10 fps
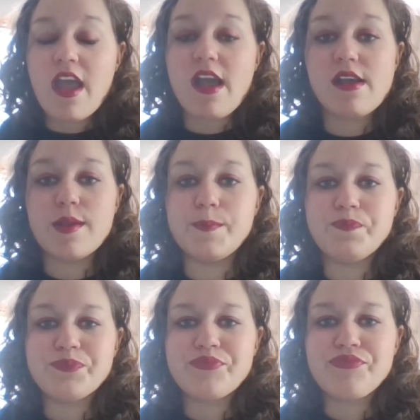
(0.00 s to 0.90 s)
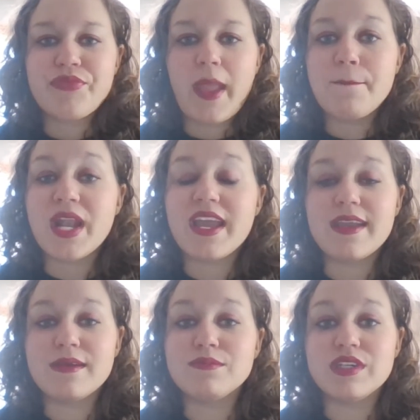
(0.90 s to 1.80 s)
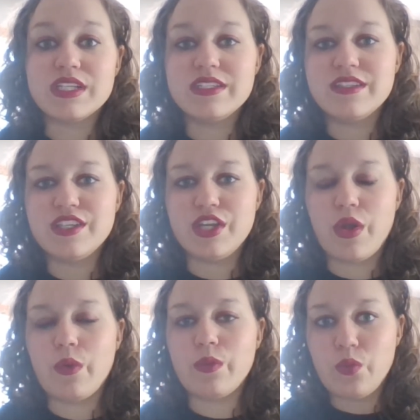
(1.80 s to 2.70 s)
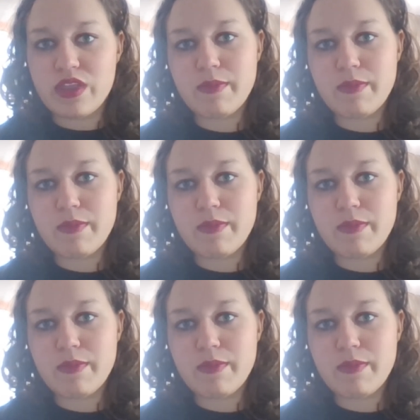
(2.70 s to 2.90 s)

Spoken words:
Um, but I am, with